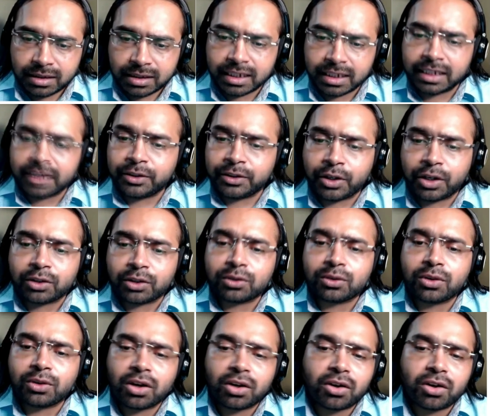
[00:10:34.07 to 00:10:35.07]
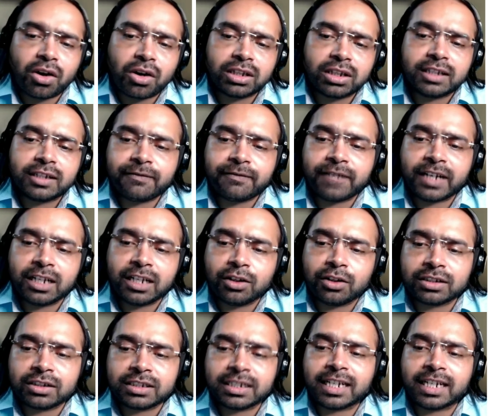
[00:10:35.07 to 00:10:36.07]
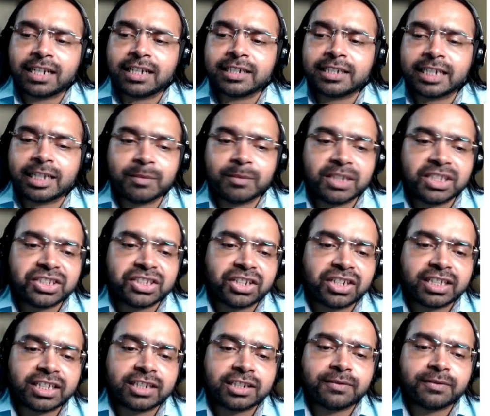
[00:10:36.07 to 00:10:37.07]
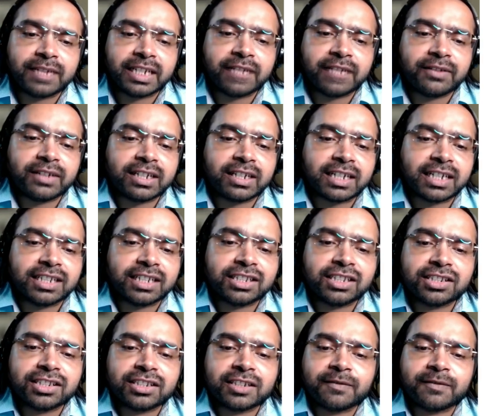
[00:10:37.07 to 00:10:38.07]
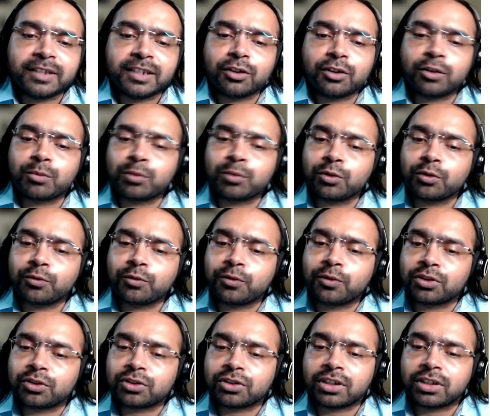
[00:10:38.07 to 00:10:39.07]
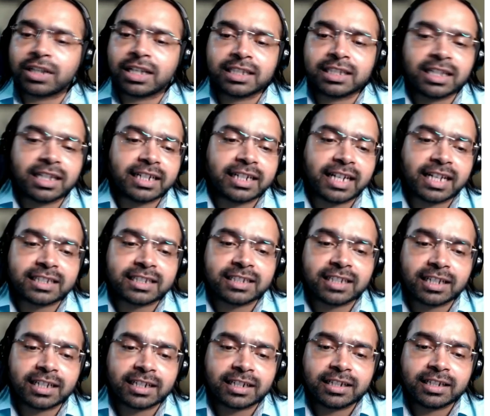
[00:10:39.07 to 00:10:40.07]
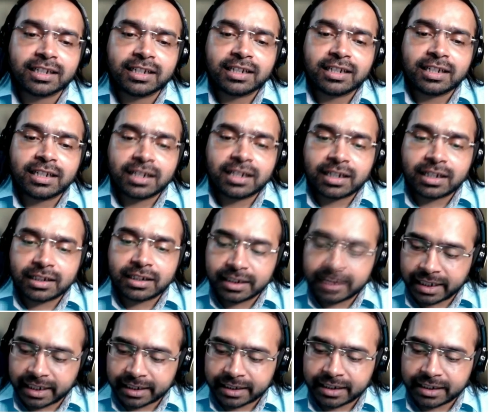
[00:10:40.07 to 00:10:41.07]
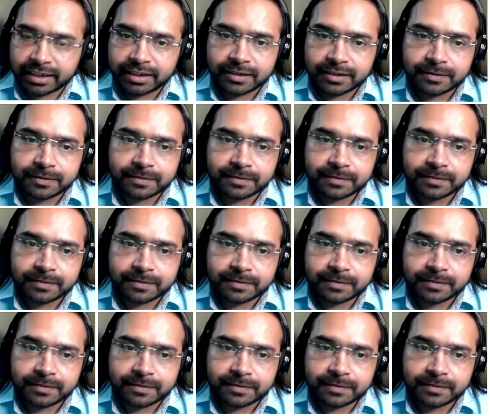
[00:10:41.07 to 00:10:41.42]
Then you have to log all the failures and alert administrators whenever credential stuffing or brute force or other attacks are detected.